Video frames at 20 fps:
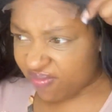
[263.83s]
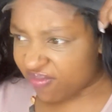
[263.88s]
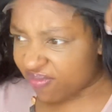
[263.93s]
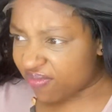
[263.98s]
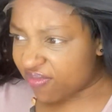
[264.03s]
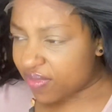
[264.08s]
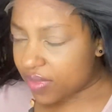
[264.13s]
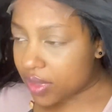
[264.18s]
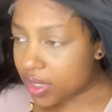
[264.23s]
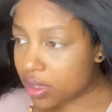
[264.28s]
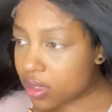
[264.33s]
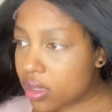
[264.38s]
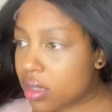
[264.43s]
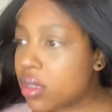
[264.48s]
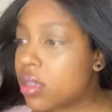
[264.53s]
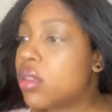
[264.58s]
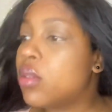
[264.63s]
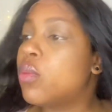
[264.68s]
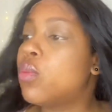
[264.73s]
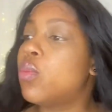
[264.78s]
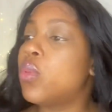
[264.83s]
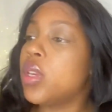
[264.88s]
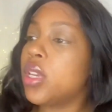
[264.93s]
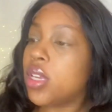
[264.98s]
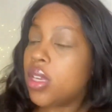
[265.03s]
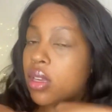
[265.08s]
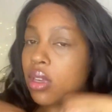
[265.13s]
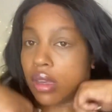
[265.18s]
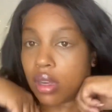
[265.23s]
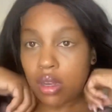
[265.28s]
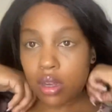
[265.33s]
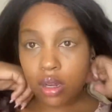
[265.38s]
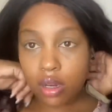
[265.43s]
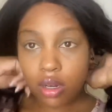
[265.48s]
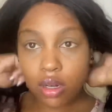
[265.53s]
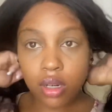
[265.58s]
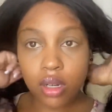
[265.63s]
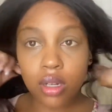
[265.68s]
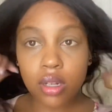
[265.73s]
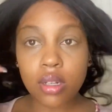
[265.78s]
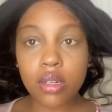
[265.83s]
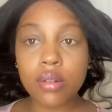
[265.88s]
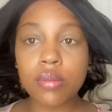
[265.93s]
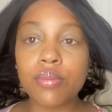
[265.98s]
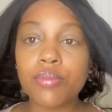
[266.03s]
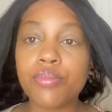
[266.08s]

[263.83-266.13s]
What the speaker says: this is the wig on.